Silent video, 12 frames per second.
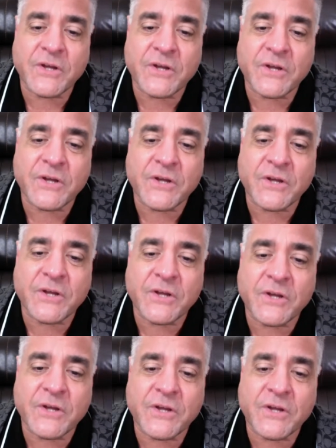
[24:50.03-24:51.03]
So
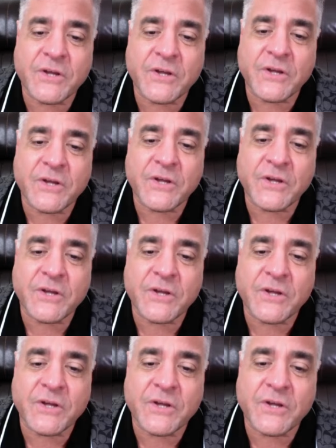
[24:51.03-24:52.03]
trust and believe. None of this
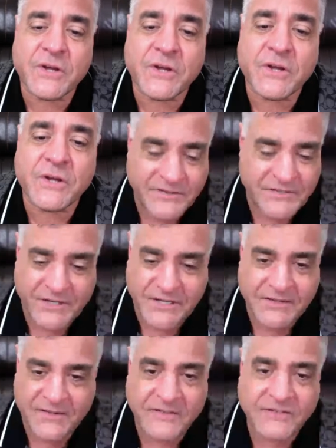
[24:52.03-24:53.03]
fucking shit's a
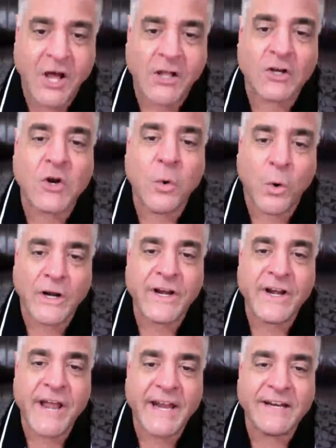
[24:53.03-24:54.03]
coincidence. It's all a
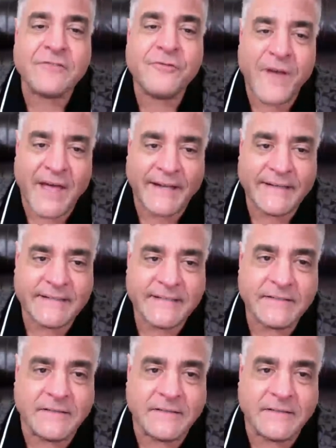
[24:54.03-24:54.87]
coordinated event.